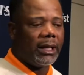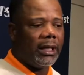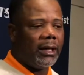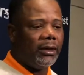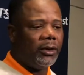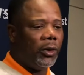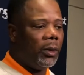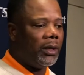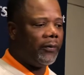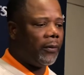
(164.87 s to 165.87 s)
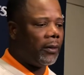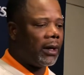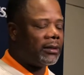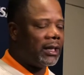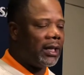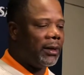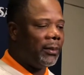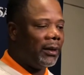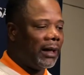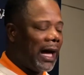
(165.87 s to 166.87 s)
Yeah, you know what? For our team,
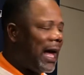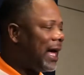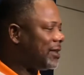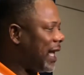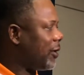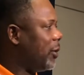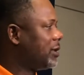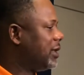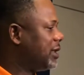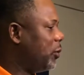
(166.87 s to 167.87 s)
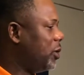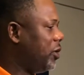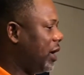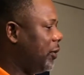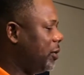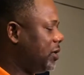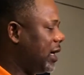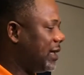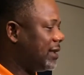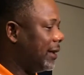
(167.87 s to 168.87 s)
I asked that question. I said, what do you
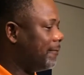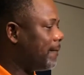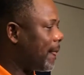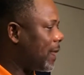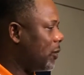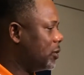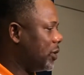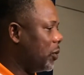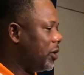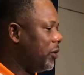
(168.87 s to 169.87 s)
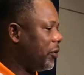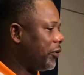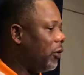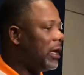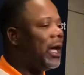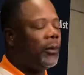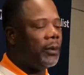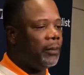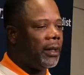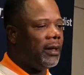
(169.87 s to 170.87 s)
guys think? Was it what you thought it
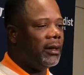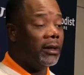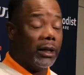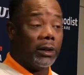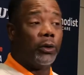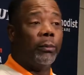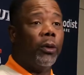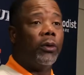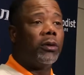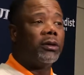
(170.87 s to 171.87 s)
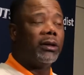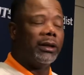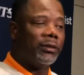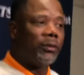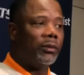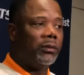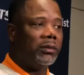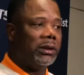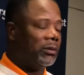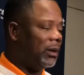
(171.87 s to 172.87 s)
would be? A little more, a little
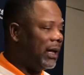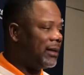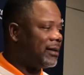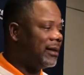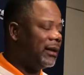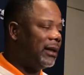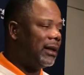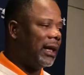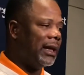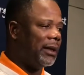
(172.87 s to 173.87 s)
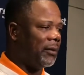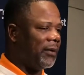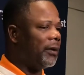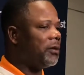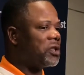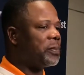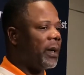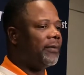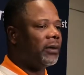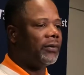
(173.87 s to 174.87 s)
less? And they were very
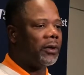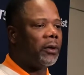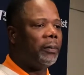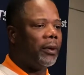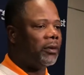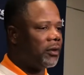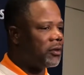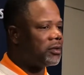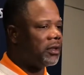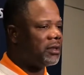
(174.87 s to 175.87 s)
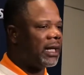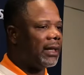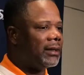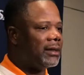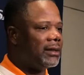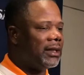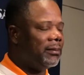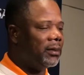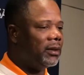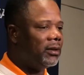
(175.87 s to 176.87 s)
respectful of their opponent because they're a talented
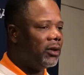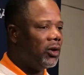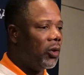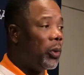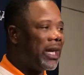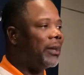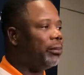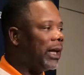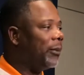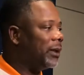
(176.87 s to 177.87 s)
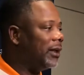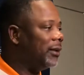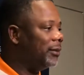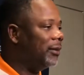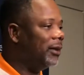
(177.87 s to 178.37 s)
team, but we can play with them.